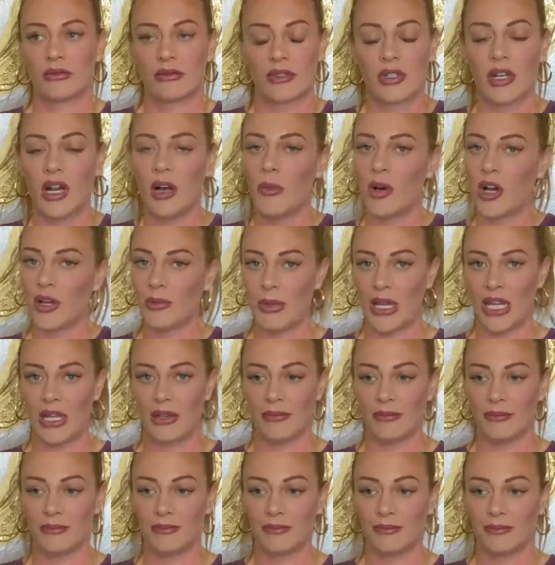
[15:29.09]
come on, man.
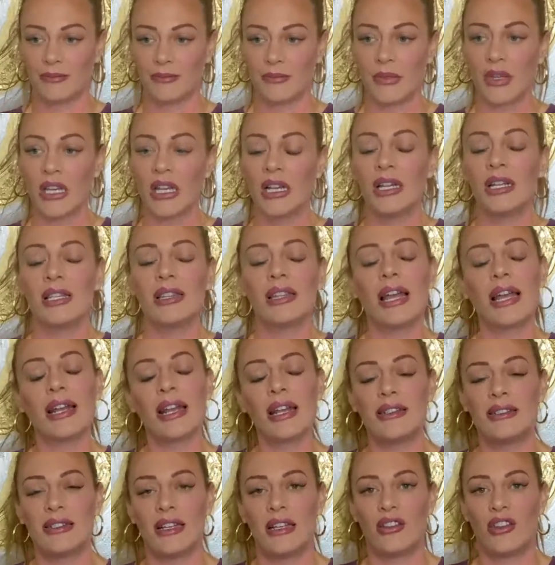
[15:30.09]
Like I
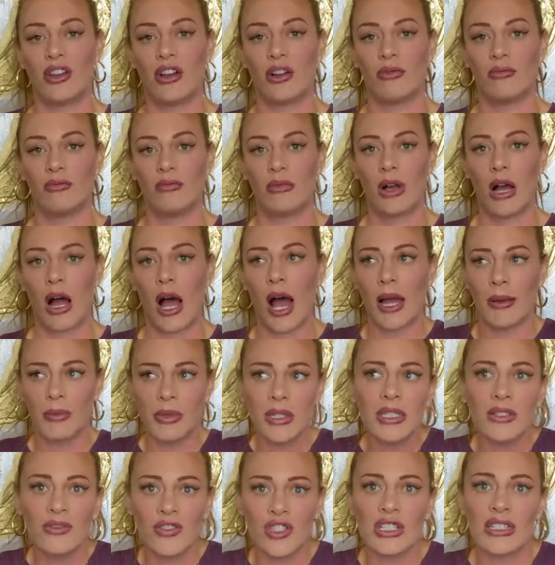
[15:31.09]
said, though, I
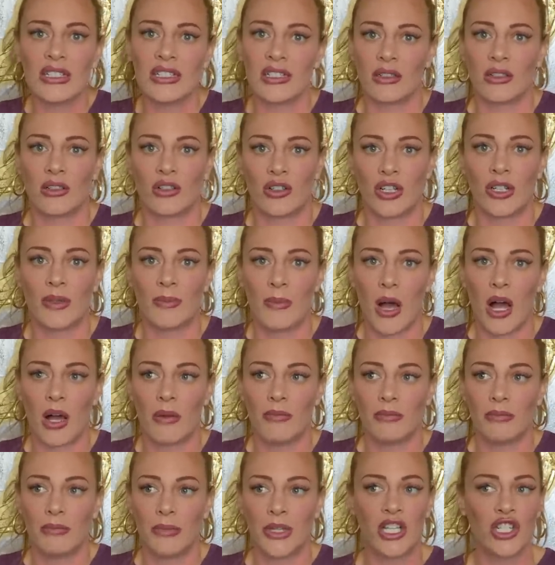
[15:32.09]
believe she's still a good mom
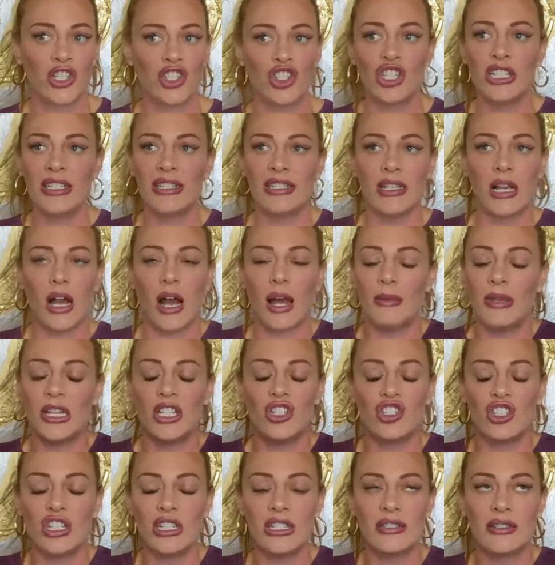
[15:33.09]
because she's, I mean,
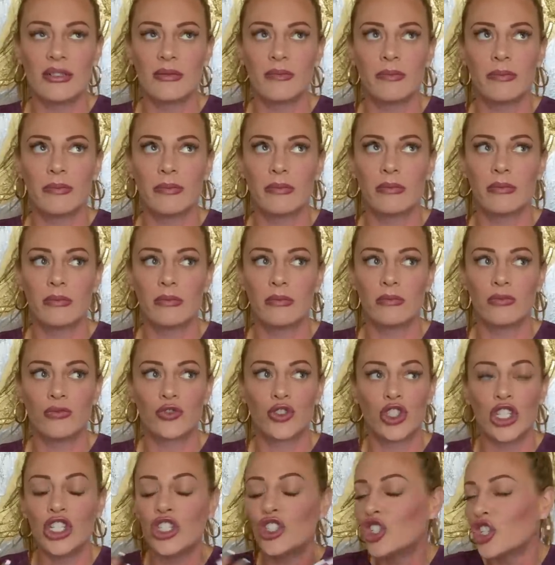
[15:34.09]
she's,
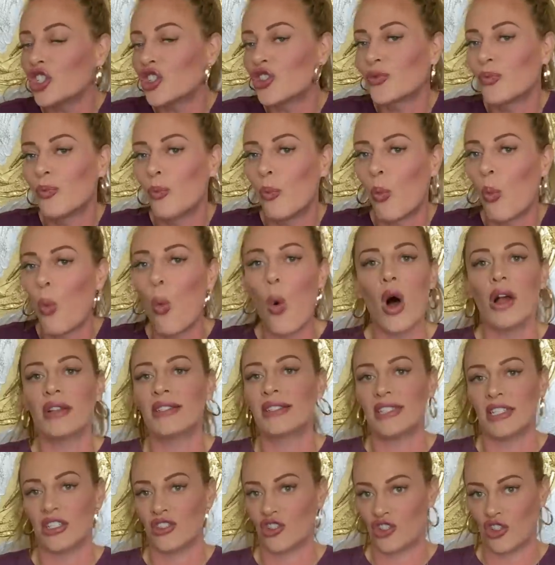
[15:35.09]
she just wants
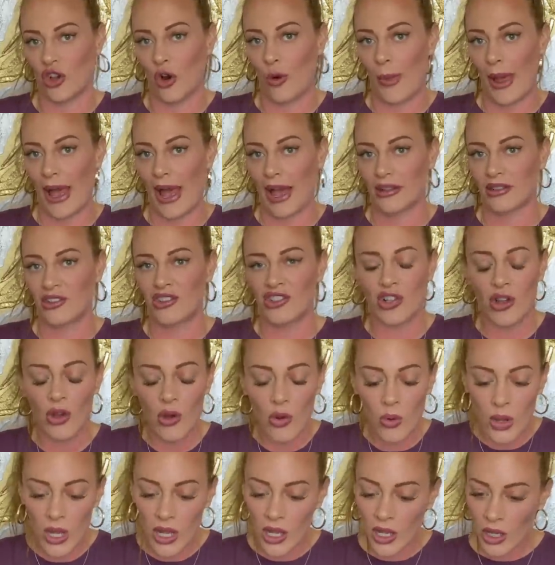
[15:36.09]
it so bad.
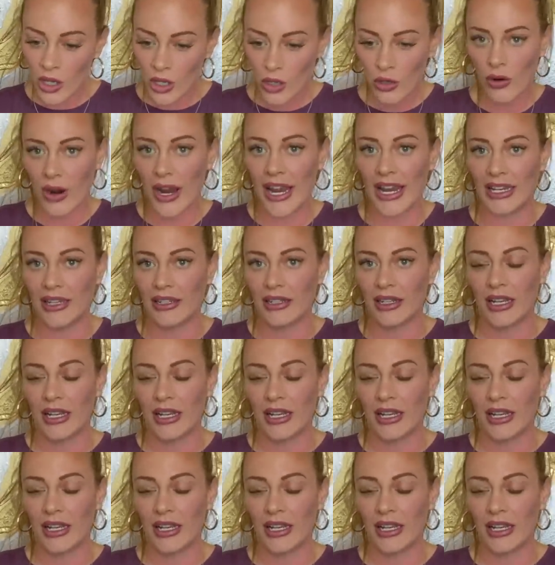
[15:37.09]
So great.